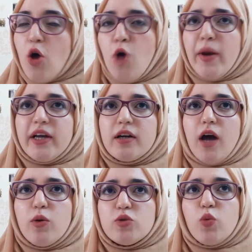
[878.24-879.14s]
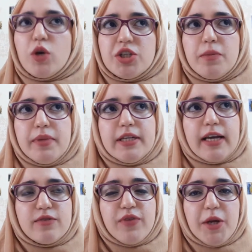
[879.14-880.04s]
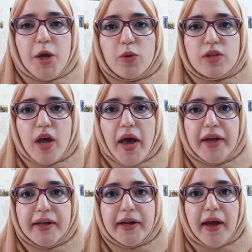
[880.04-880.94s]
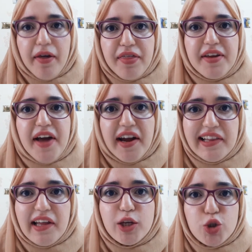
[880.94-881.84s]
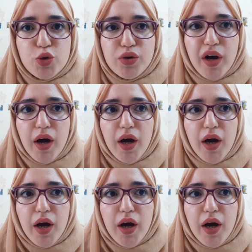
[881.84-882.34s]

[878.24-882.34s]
oh my god, I was watching BTS videos and I think I like Suga.